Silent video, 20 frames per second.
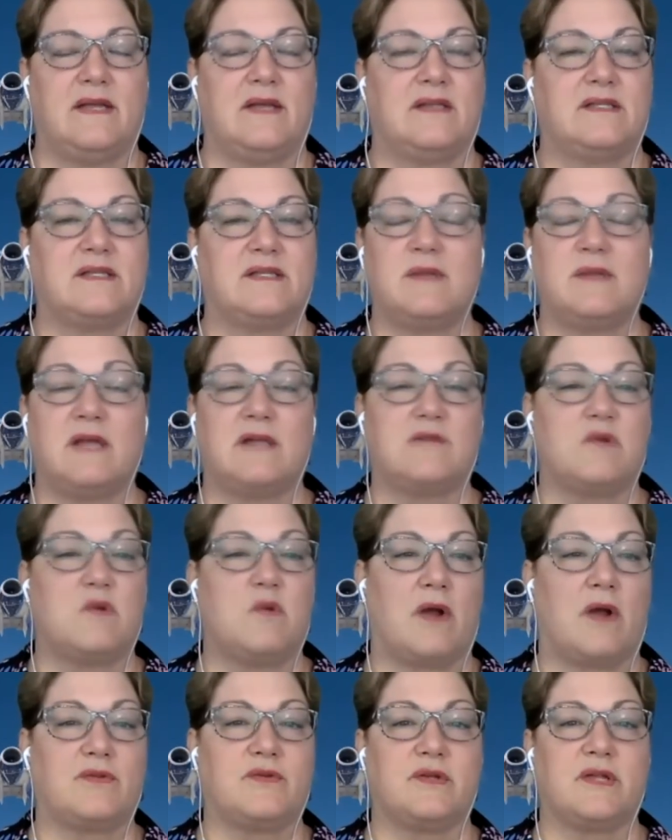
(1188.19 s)
sometimes we
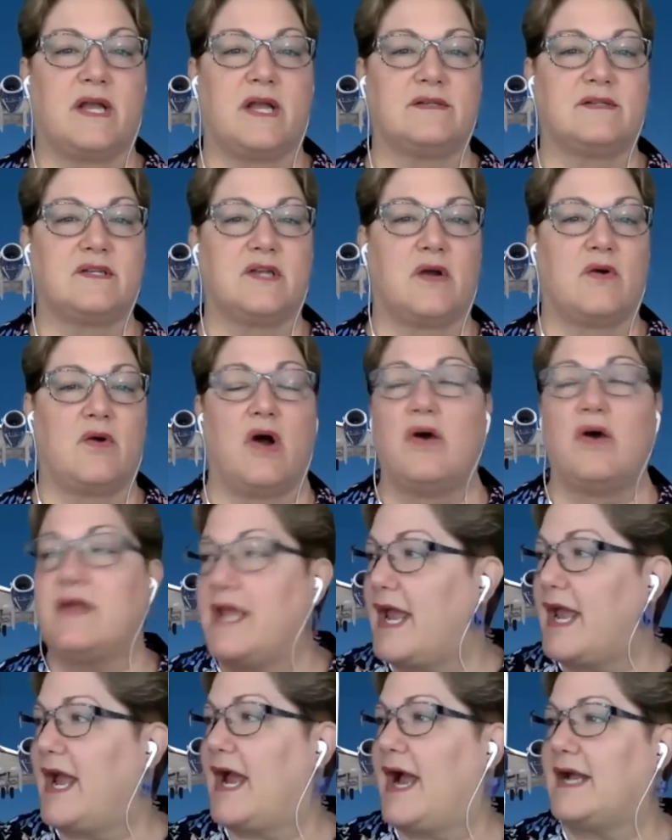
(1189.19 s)
walk through the house and go, "Oh
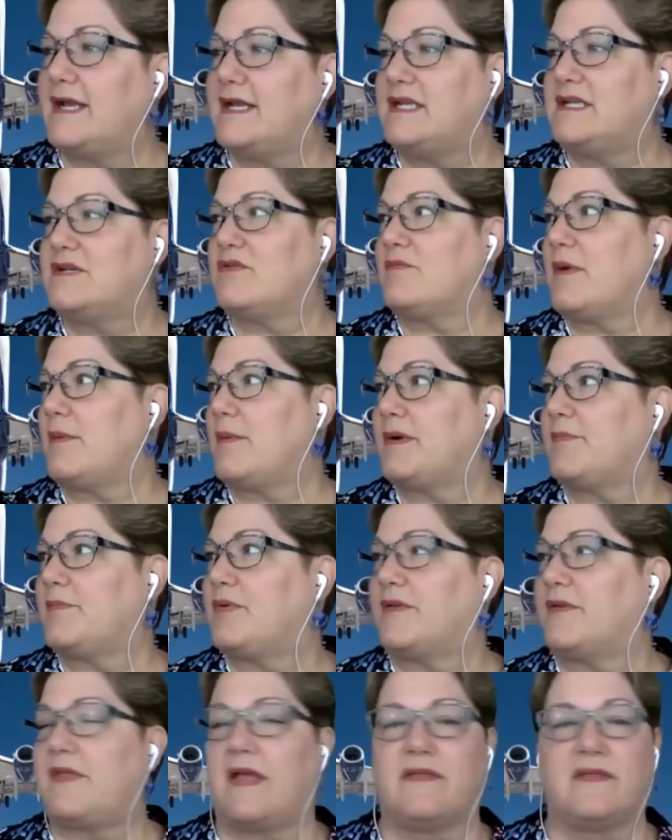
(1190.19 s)
yeah, I need to remember to
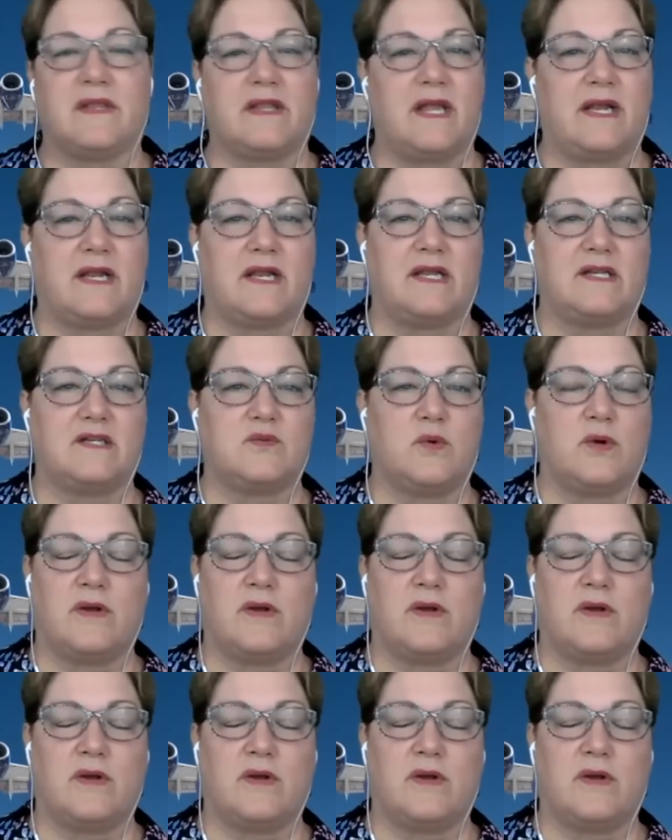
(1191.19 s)
put that in the luggage."